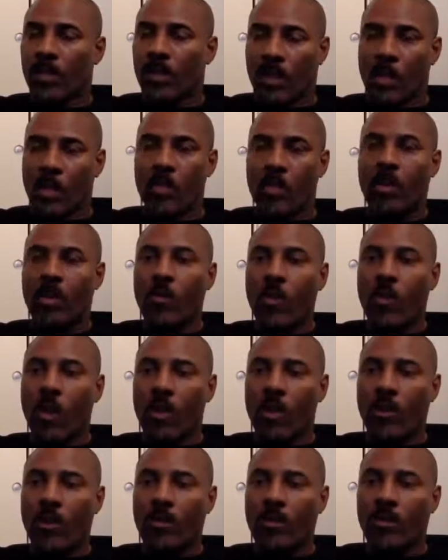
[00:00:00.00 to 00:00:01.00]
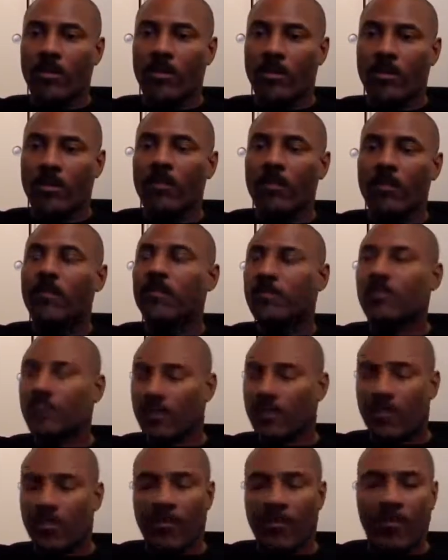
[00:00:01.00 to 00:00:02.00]
the coconut water,
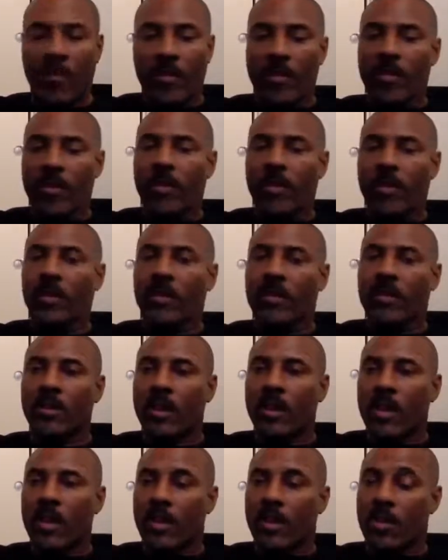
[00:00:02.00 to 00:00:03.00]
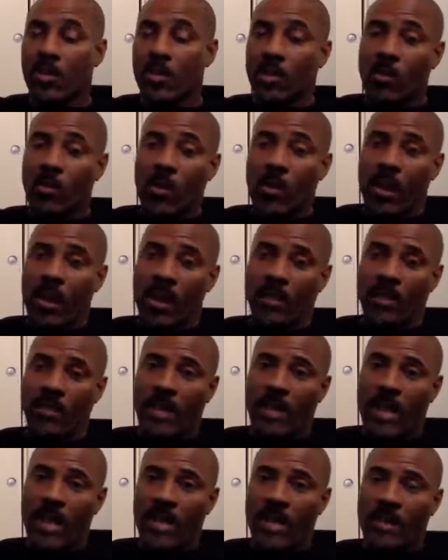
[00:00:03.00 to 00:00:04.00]
very good. Coconut water
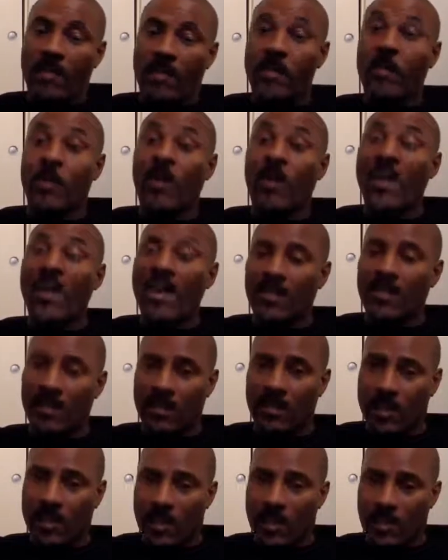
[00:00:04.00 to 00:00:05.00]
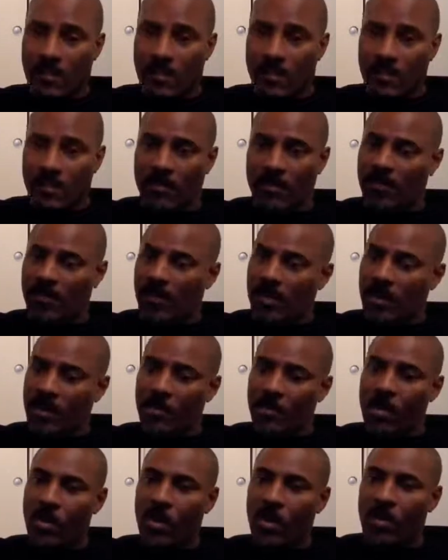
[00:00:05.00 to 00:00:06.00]
actually has amino acids in it, very
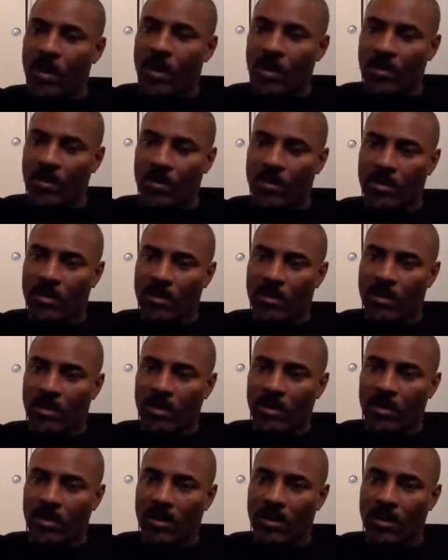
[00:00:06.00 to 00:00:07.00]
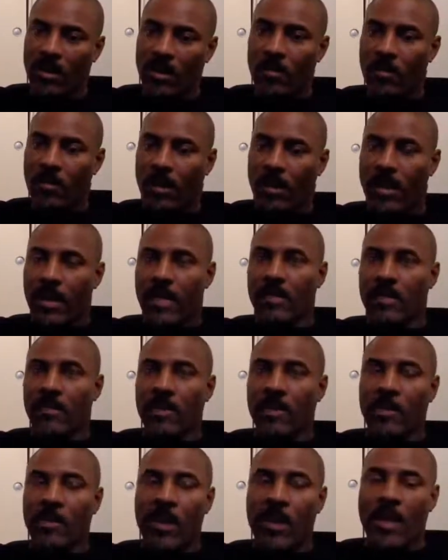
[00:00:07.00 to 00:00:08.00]
small amounts, but it has
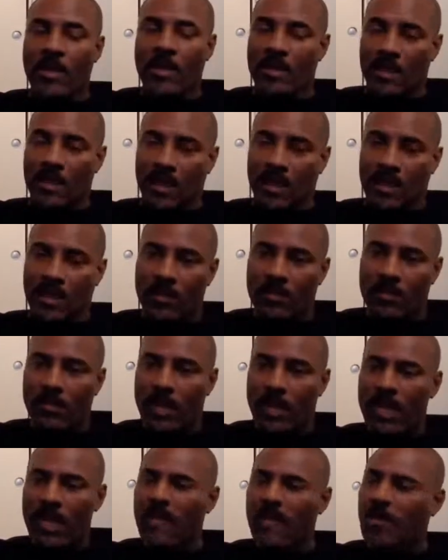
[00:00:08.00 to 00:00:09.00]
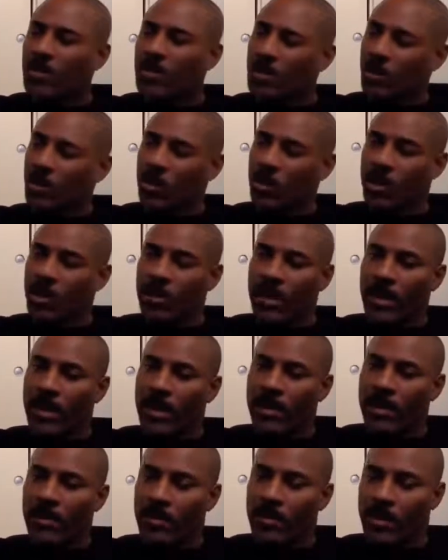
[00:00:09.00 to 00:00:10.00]
amino acids in it. Has a little sodium in it,
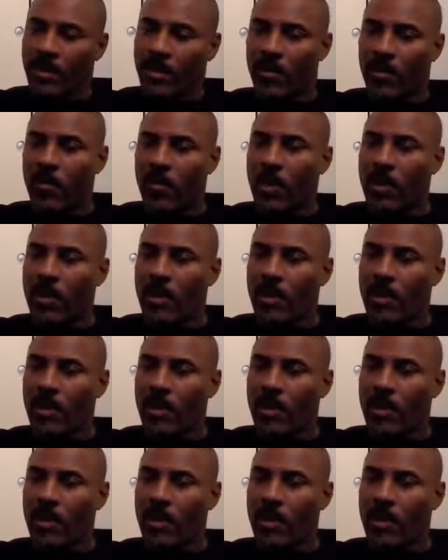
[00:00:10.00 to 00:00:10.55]
so you have to watch